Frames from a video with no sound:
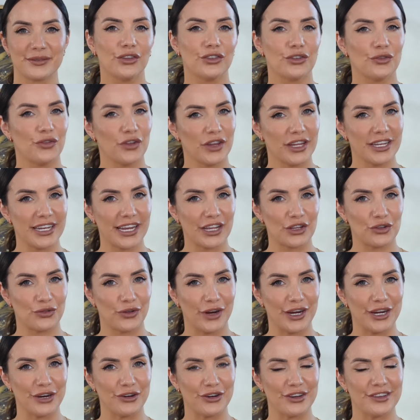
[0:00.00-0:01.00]
So for the next
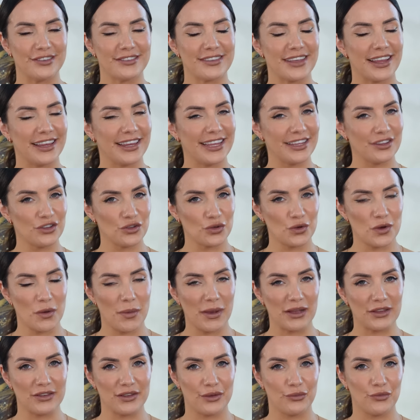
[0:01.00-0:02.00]
fragrance, let's talk about